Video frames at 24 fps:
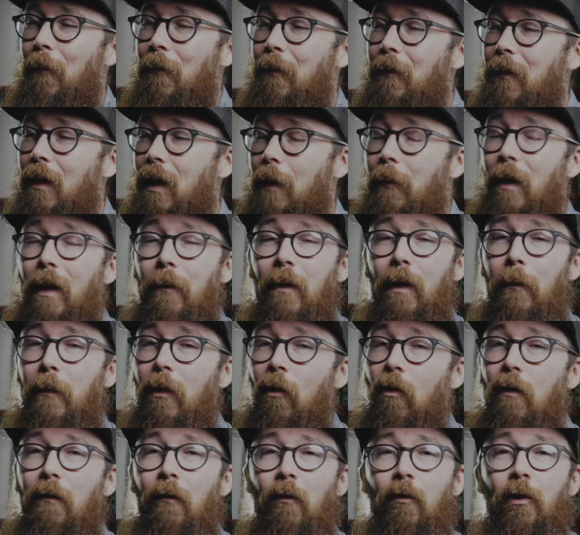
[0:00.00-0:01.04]
he made me a
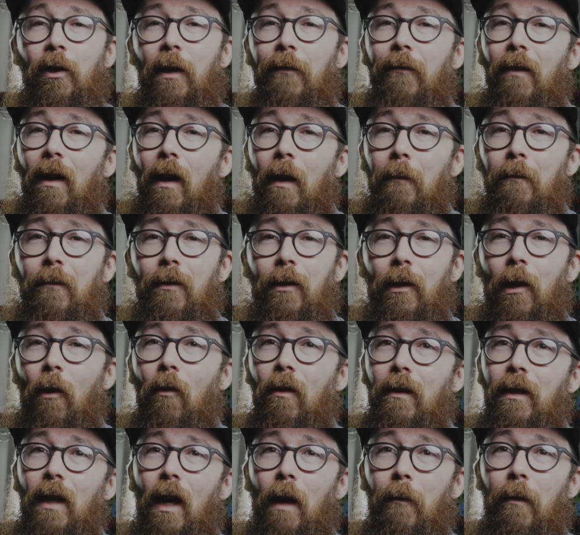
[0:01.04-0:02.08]
beautiful shift knob to go
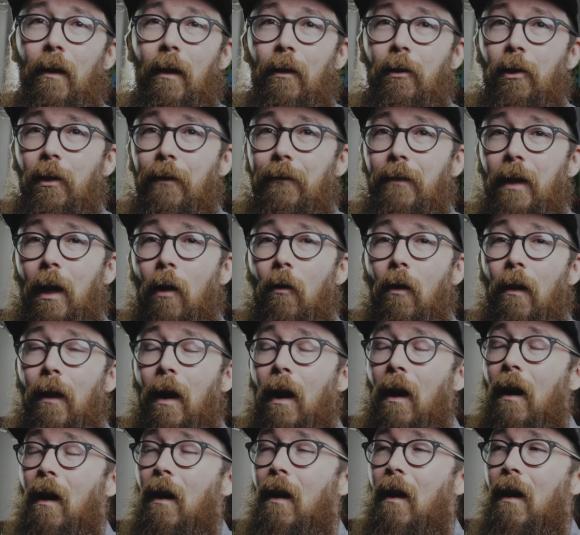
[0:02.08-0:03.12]
on top of that shift tower
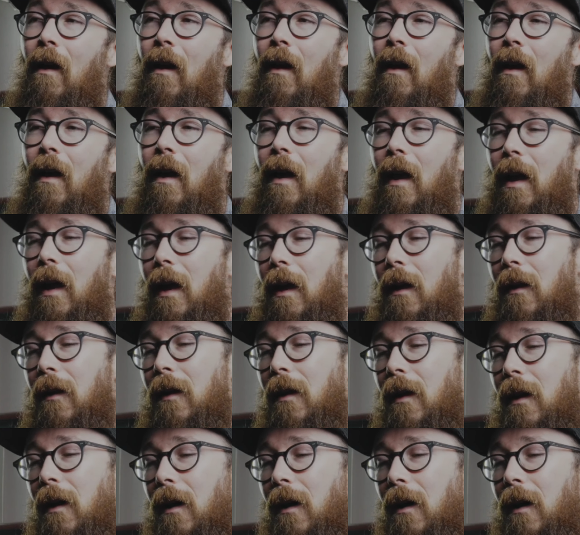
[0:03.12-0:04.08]
there. And